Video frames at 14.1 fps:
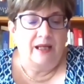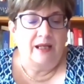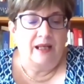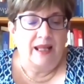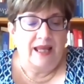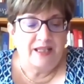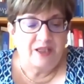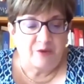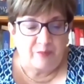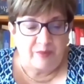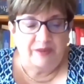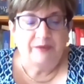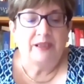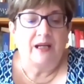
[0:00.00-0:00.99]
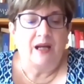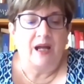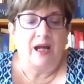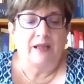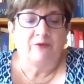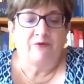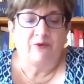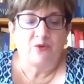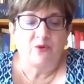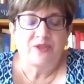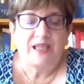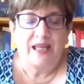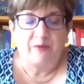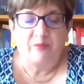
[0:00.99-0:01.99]
enslavement and
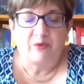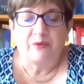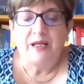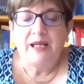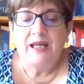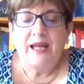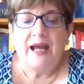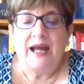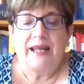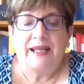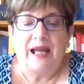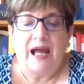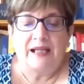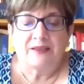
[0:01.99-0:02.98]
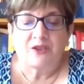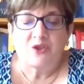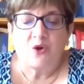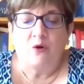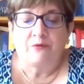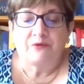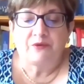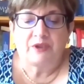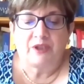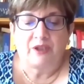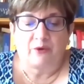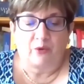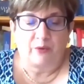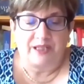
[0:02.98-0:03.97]
forced labor, and acts of
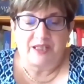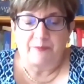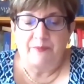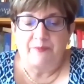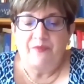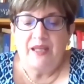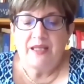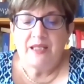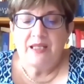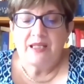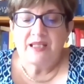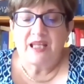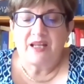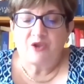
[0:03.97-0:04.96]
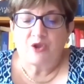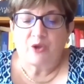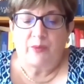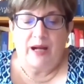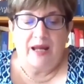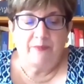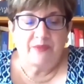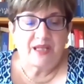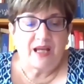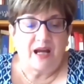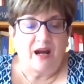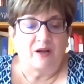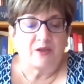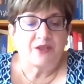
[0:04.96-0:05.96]
terrorism. Such crimes
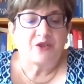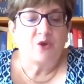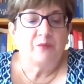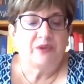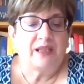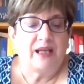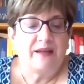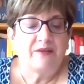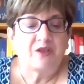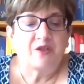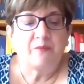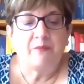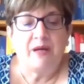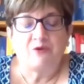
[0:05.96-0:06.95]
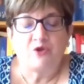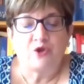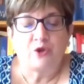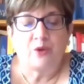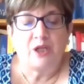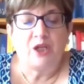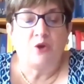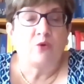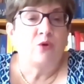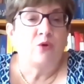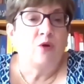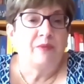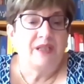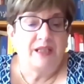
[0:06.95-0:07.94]
are sometimes mentioned
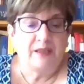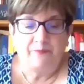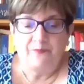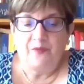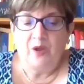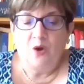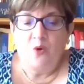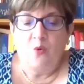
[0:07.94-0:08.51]
in nomine,